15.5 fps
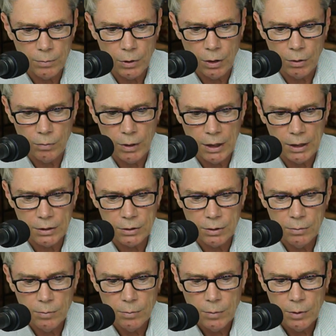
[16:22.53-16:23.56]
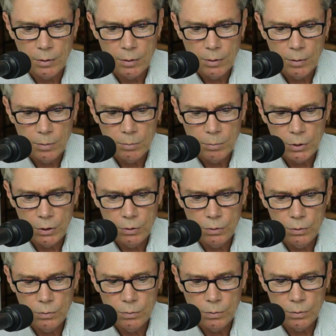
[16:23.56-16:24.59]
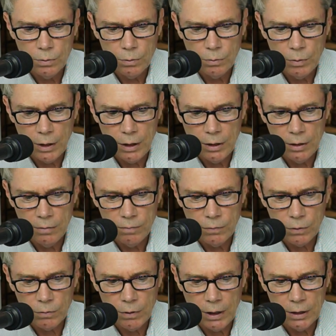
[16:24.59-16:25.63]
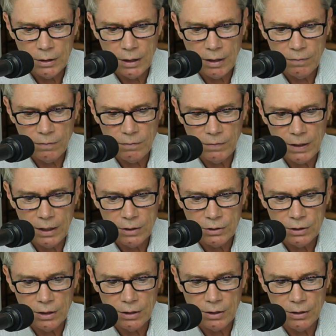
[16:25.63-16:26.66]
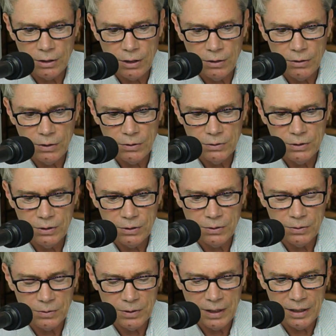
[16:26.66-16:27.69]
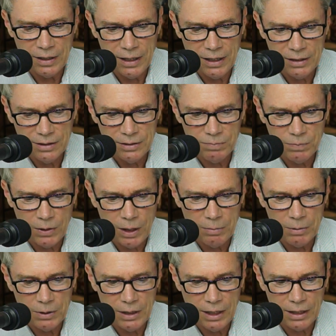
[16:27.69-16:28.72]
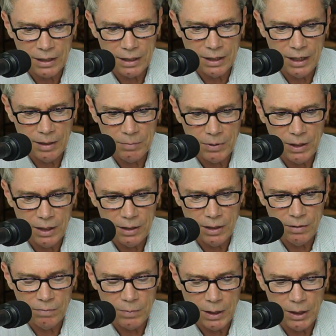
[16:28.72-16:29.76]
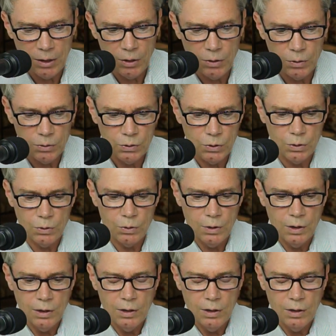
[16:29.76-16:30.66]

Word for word: wags blue waiting for Craig to have a fire sale on the 002. Yeah, that's probably not going to happen. I love my 002.